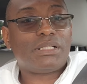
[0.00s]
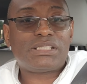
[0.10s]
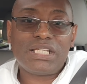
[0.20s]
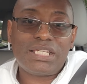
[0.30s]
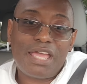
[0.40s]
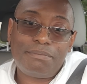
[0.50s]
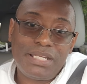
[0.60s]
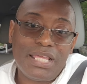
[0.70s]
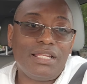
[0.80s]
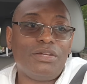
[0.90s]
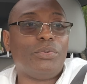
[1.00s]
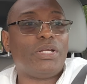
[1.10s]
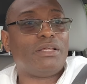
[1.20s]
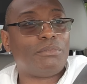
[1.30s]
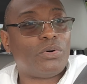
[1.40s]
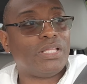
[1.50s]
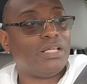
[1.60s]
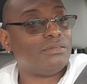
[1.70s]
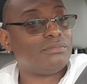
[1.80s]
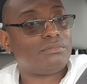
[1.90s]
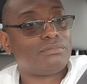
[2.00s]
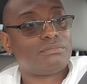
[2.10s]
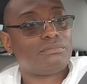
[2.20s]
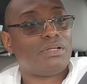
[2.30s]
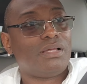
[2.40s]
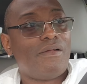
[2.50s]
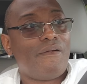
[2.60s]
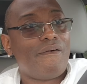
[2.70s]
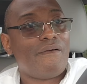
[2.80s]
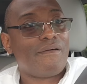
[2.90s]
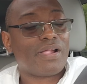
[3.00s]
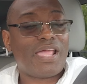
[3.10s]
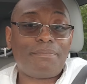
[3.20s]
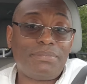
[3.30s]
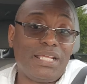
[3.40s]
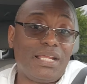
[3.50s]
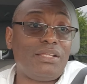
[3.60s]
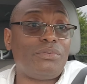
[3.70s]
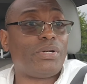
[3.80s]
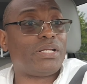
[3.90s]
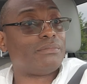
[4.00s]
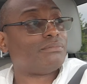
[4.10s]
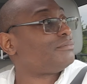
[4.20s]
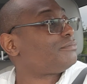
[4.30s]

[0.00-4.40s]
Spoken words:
But she kept dealing with him on it. Kept dealing with him.